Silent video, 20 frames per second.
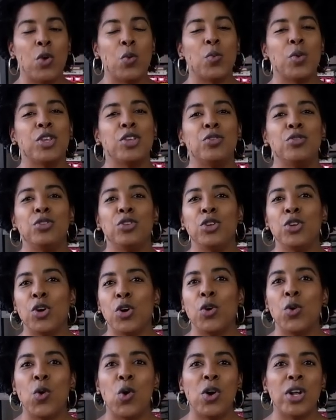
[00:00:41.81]
When you
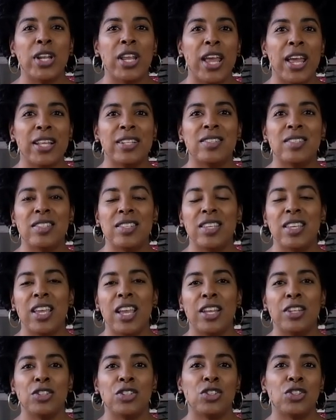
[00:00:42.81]
go on Etsy
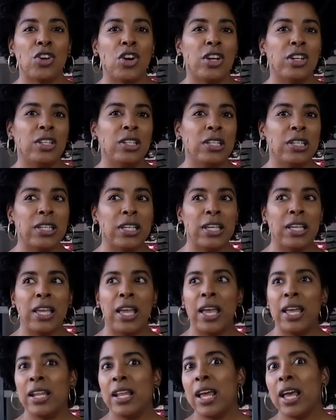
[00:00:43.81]
and start looking
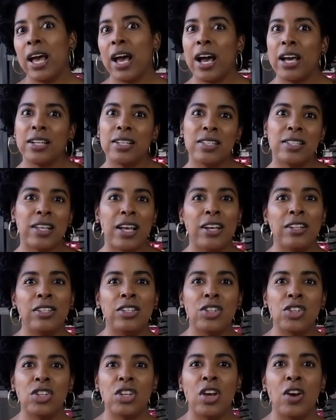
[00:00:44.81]
at how to style
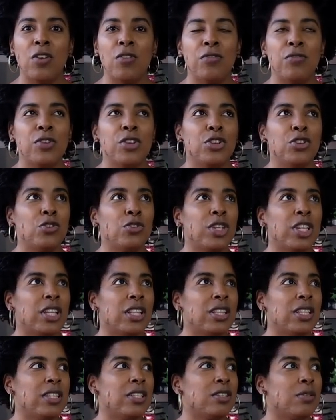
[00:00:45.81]
a shelf, you'll
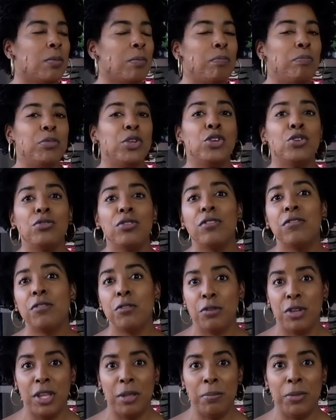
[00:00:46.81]
get these
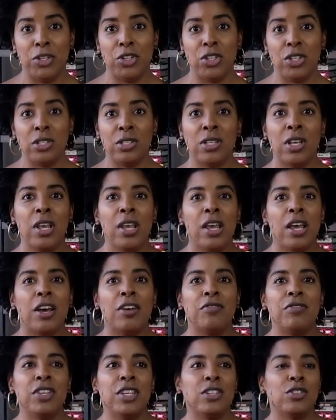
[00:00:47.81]
beautiful images
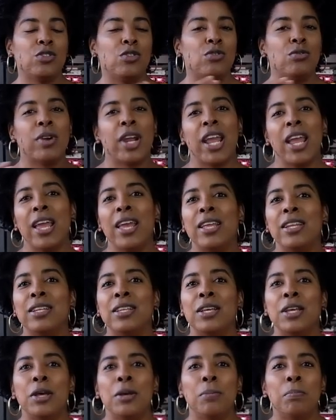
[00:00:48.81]
of these
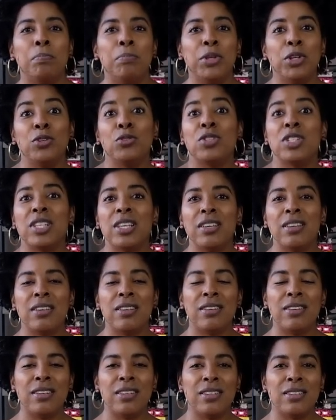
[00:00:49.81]
grand
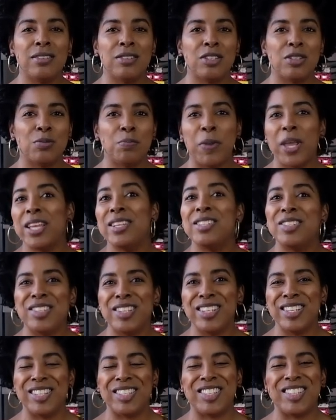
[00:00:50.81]
built-in
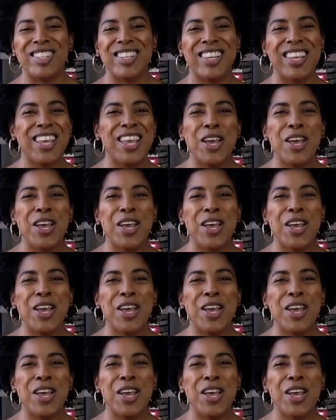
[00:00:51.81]
spaces,